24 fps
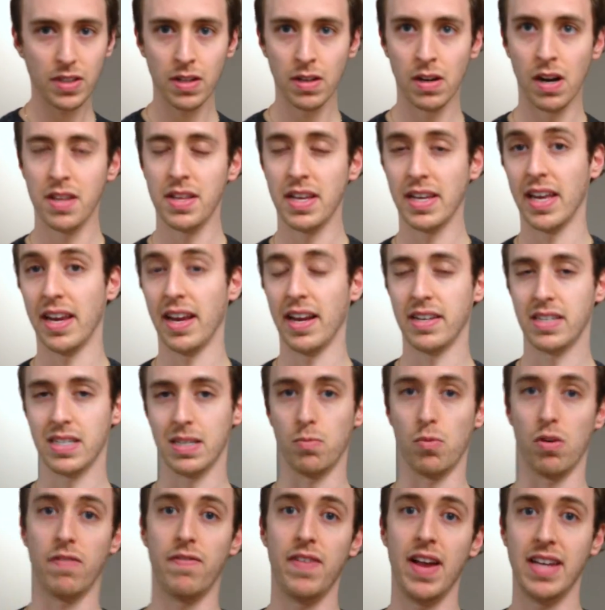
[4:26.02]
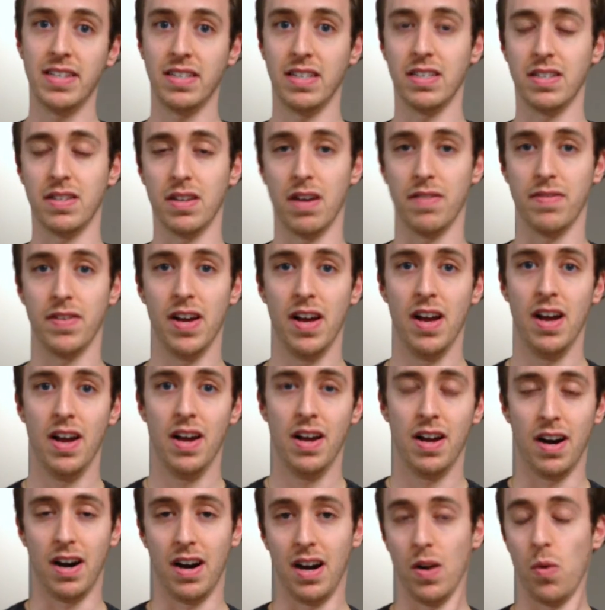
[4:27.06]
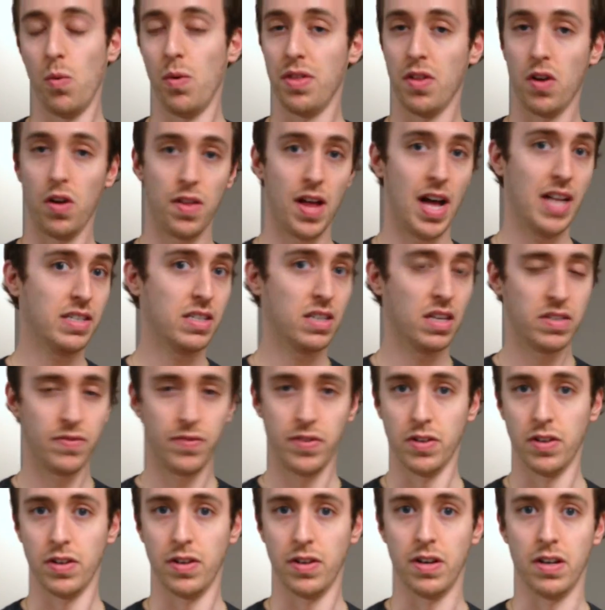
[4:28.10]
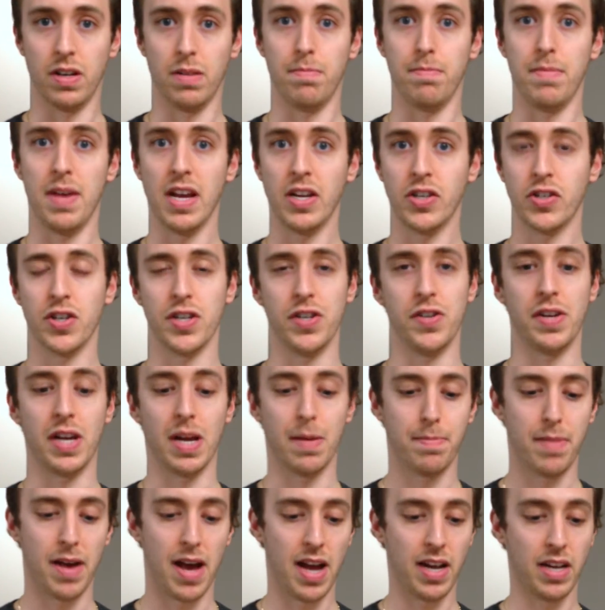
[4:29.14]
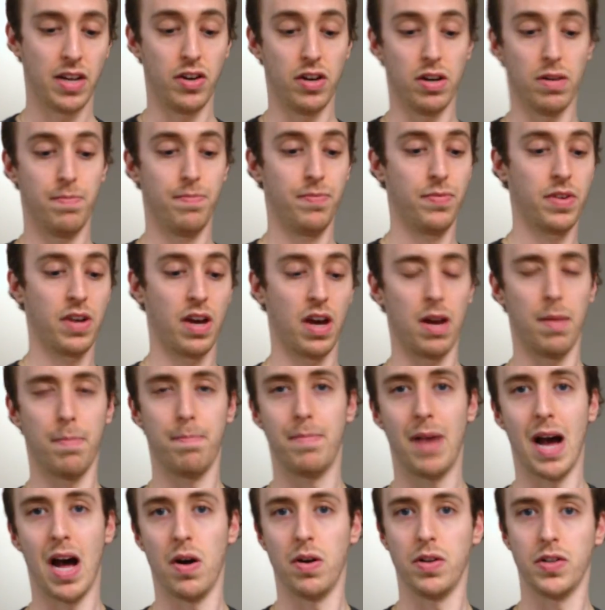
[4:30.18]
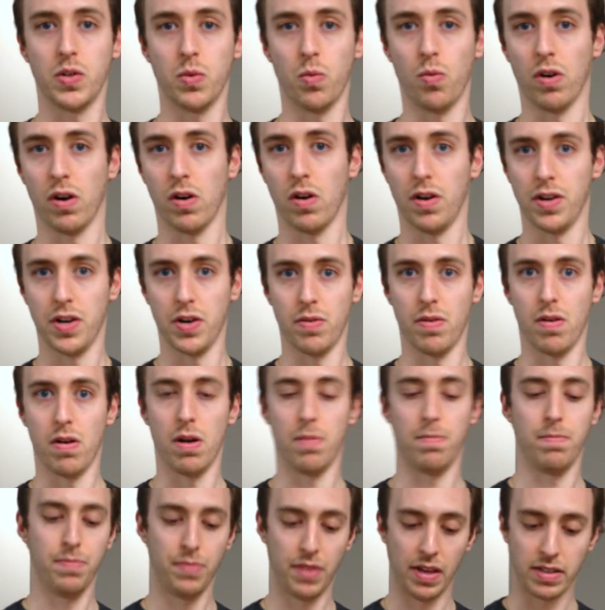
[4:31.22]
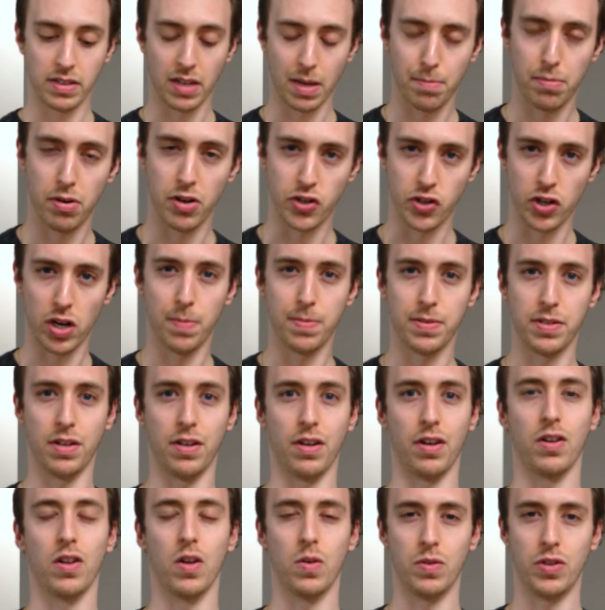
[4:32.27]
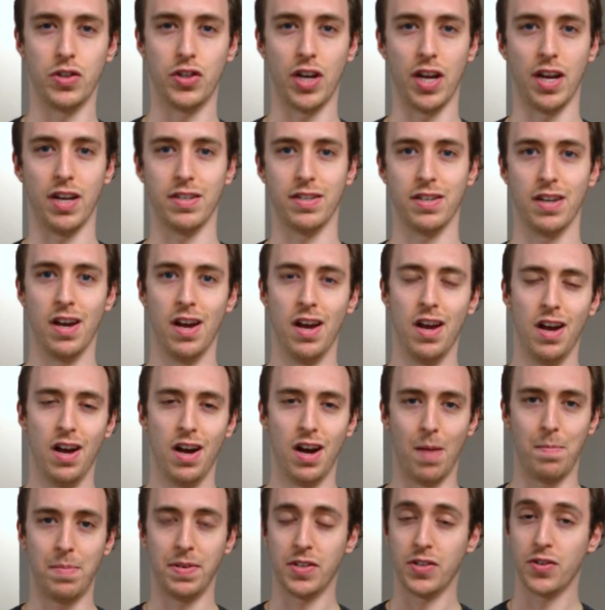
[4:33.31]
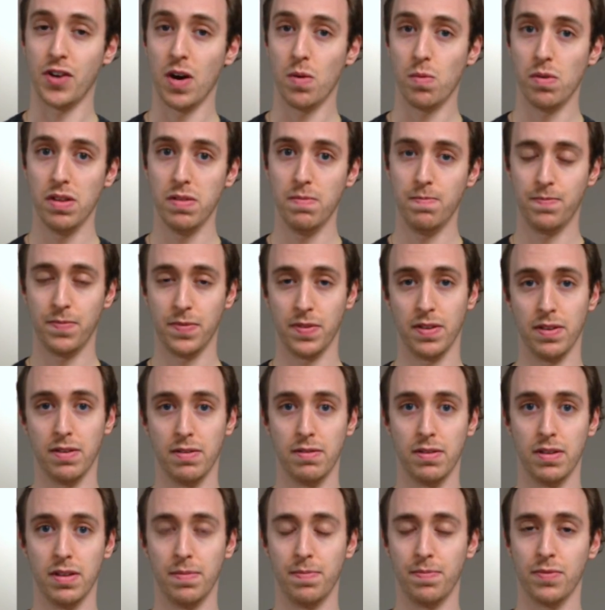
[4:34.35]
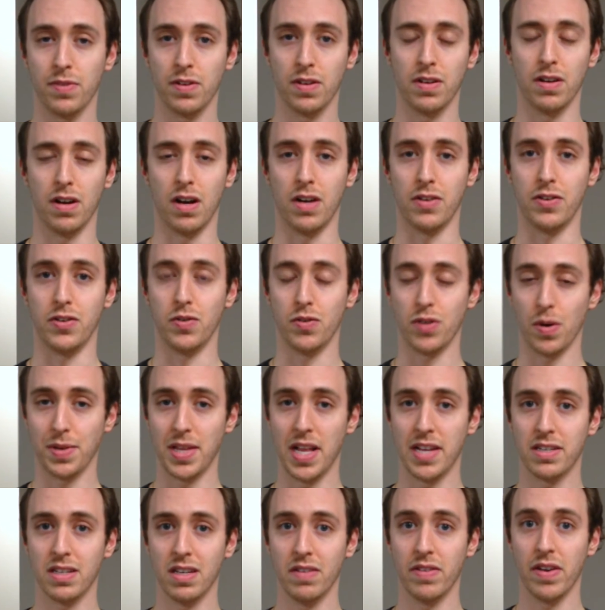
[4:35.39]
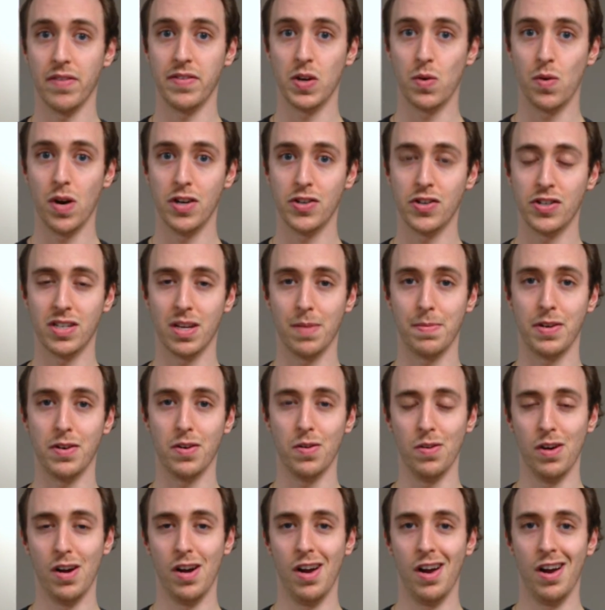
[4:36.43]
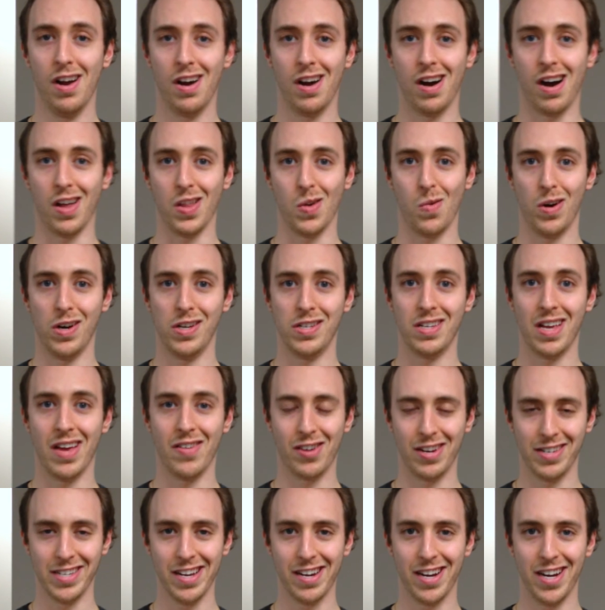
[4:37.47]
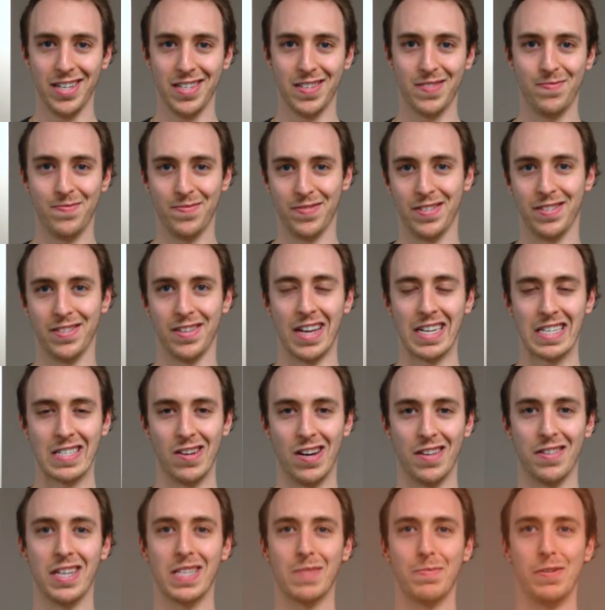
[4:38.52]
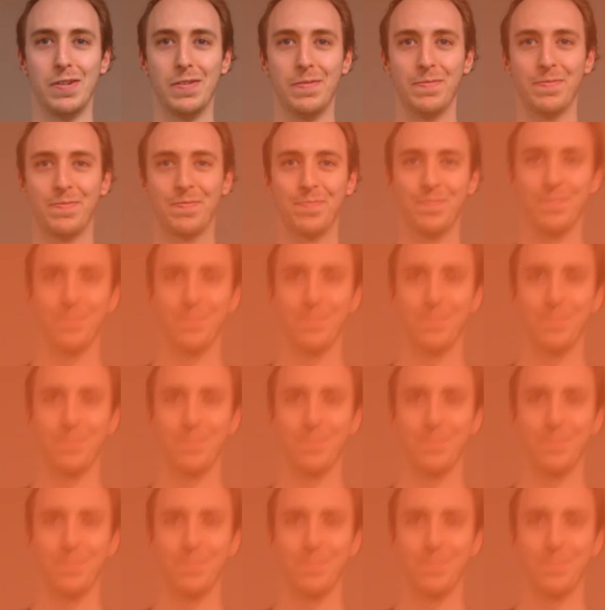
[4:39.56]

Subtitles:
and then getting into some more fancy stuff. When all that stuff's feeling good, make sure you get back your kind of balance work on your arm, things like push-ups and closed chains. But start with that stuff. If you have any questions, let me know. Otherwise, have a great day, guys. Thanks a lot. Thanks, Bill.